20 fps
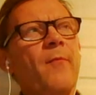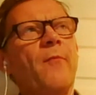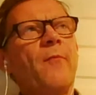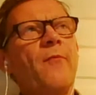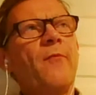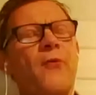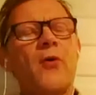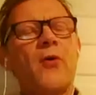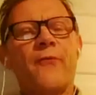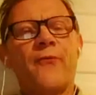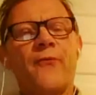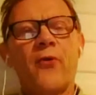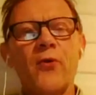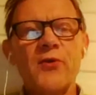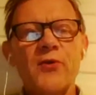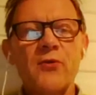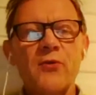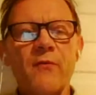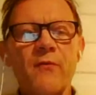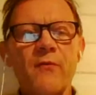
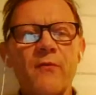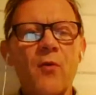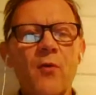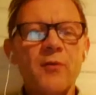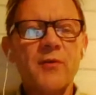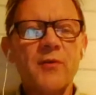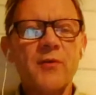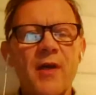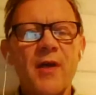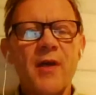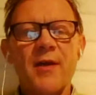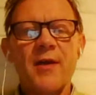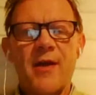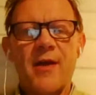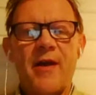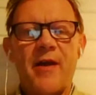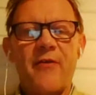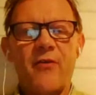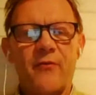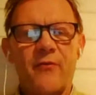first of all, take
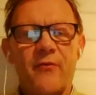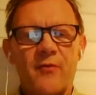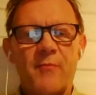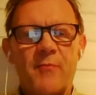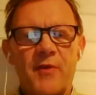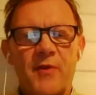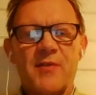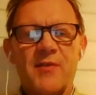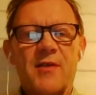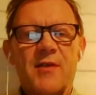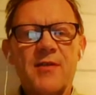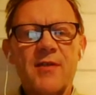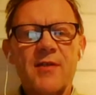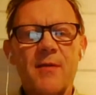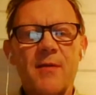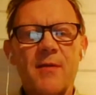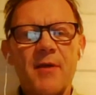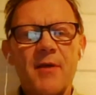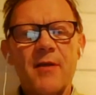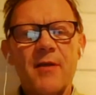care of the business. I
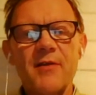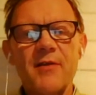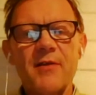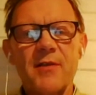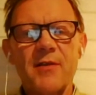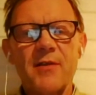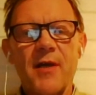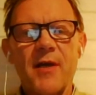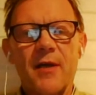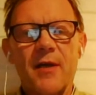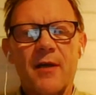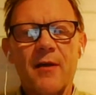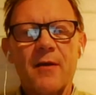mean, there's like